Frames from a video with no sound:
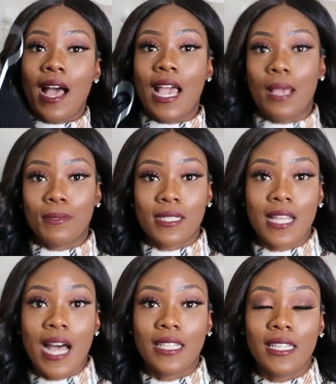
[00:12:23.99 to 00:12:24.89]
I am
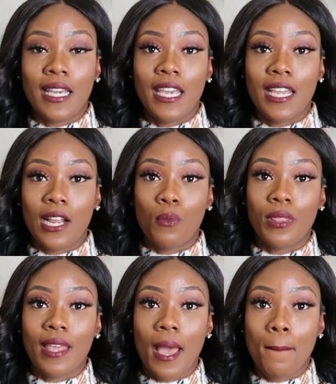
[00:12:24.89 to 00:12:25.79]
styling it here
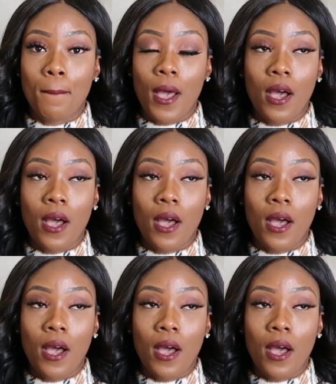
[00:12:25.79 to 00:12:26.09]
with that,